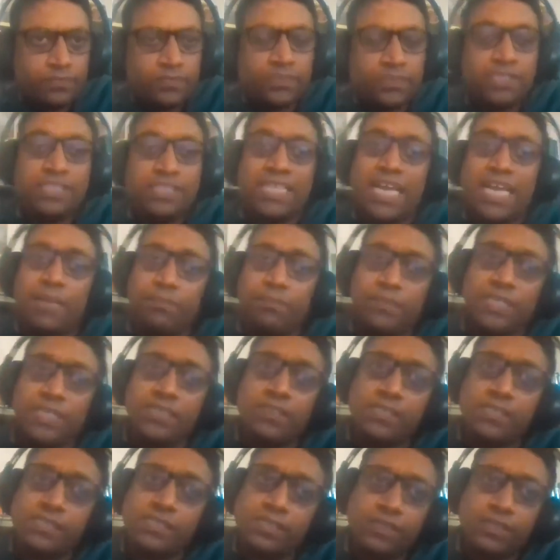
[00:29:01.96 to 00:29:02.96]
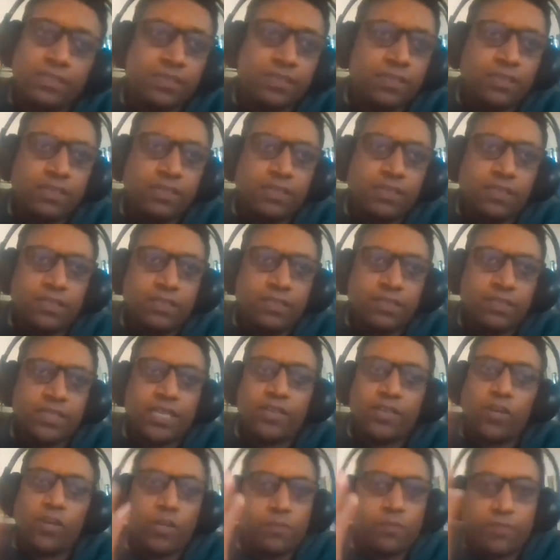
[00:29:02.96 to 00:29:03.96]
that means
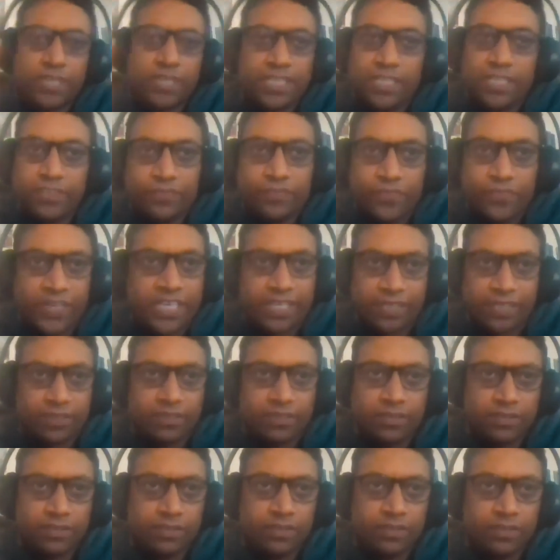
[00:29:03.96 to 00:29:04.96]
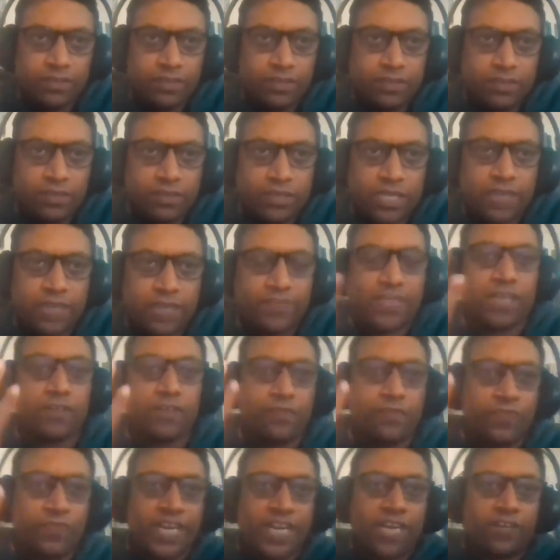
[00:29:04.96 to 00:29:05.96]
they're not really free. If they're
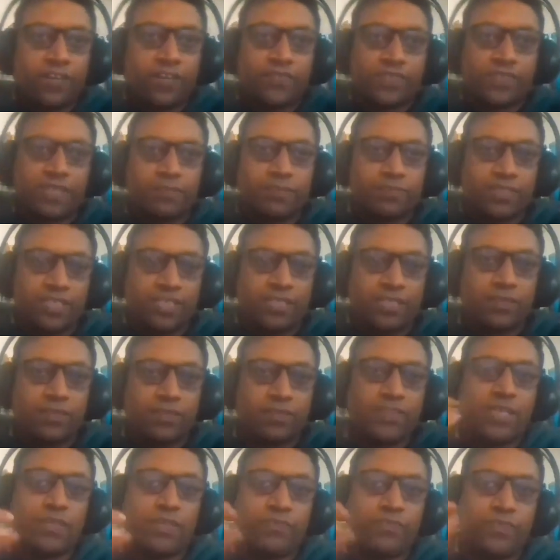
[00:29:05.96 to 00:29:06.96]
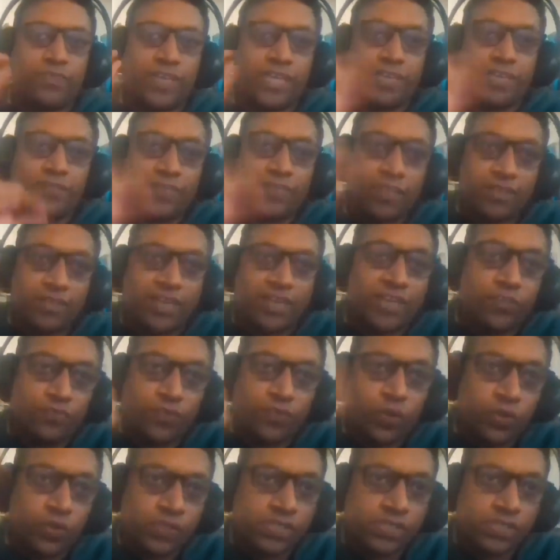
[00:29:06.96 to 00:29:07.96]
afraid of something, if they're trying to
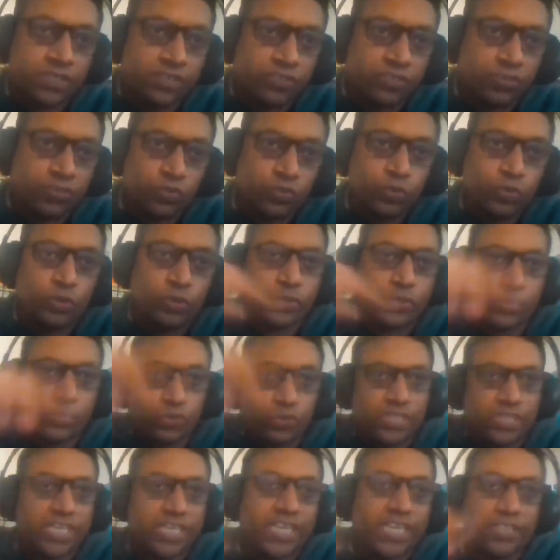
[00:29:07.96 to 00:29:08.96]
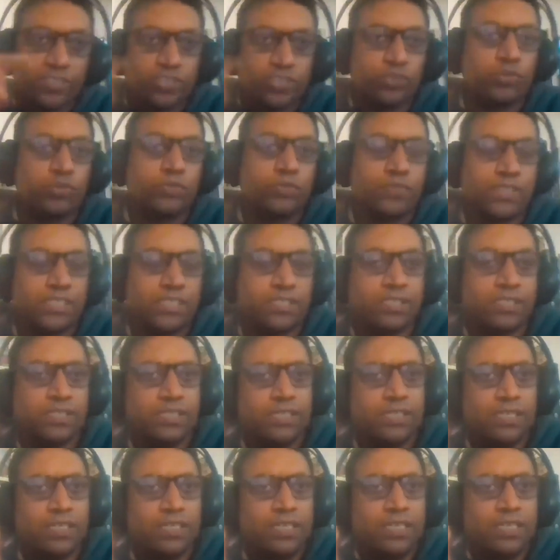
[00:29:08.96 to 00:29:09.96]
follow certain rules to create the
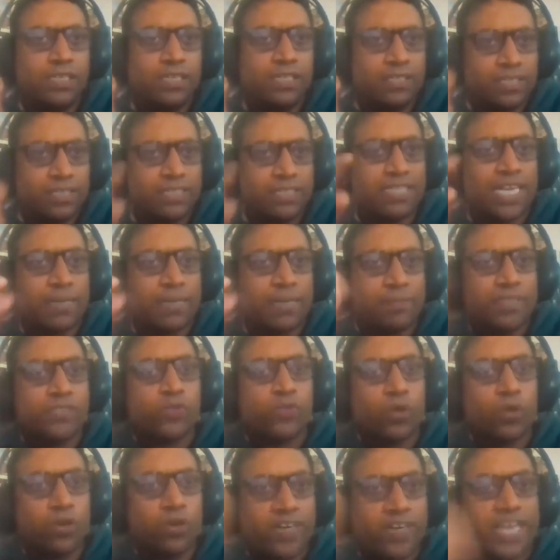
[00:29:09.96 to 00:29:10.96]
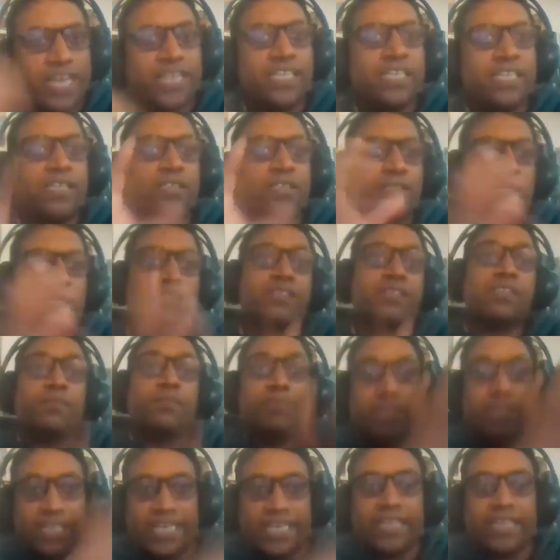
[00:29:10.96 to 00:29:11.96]
universe, then that means already there is
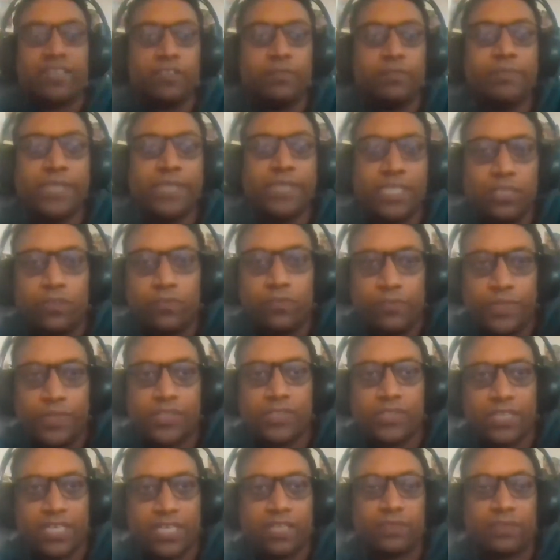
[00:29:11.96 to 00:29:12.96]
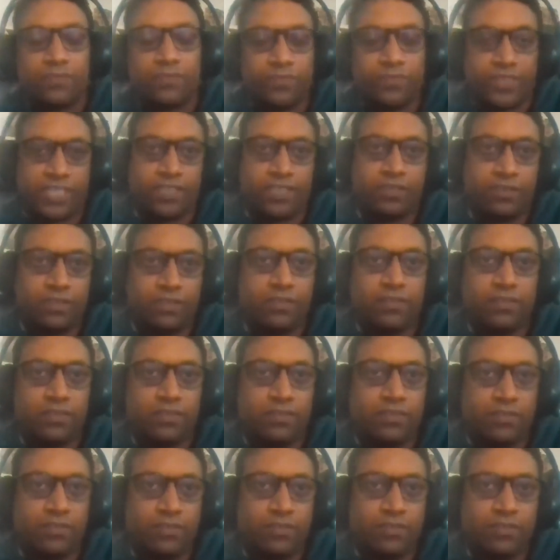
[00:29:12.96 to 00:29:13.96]
some greater being of which they are afraid,
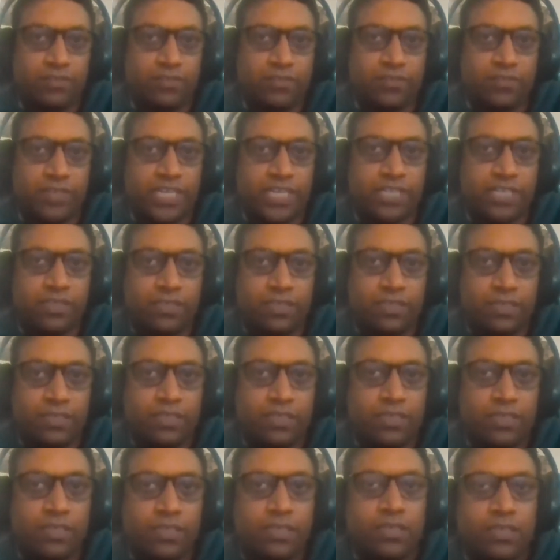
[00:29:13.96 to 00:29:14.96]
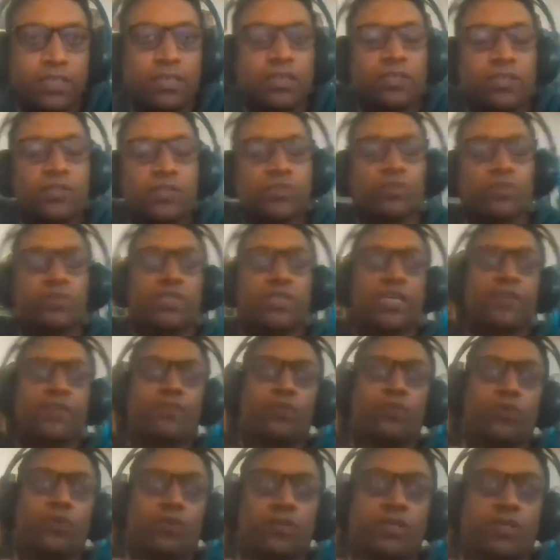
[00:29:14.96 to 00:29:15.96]
right? So
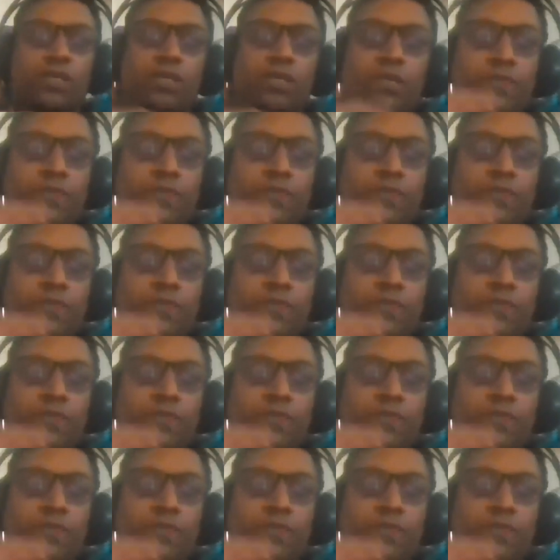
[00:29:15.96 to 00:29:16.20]
therefore,